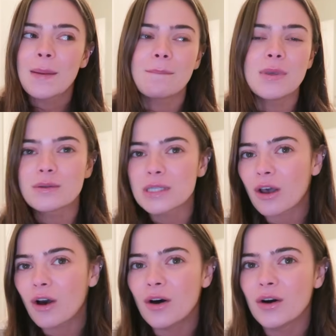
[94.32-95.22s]

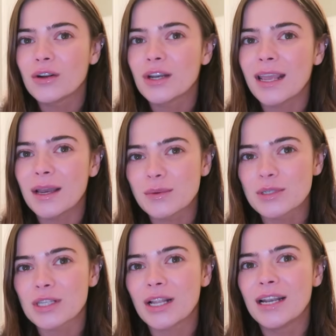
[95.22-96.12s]
music on. It
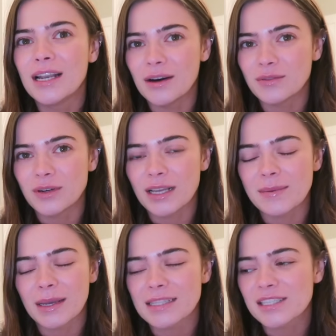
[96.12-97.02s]
was lovely.
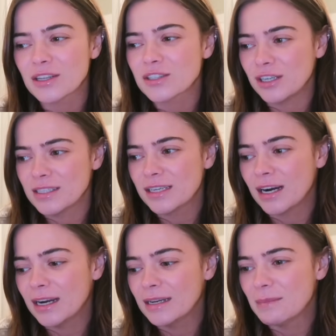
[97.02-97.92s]
We had such a nice
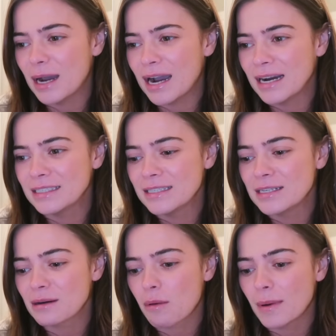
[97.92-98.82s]
time,
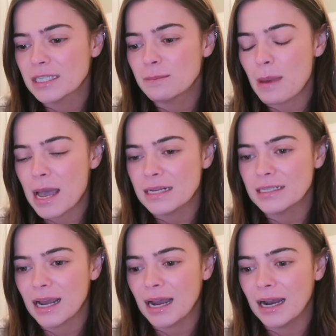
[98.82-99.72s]
and we went to
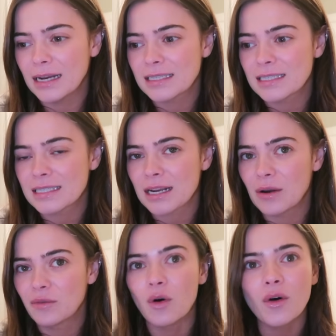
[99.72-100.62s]
bed at
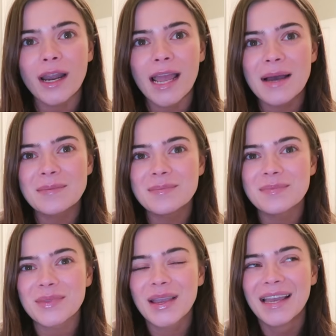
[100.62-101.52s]
4 AM.
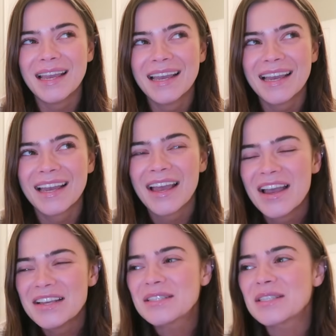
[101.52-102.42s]

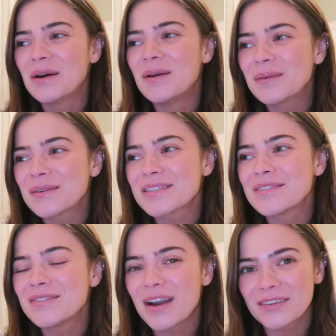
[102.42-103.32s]
So it was
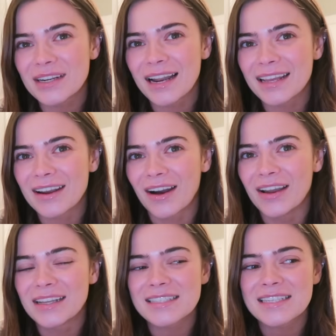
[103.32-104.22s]
a very late
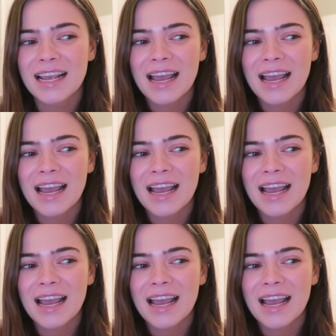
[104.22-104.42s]
night,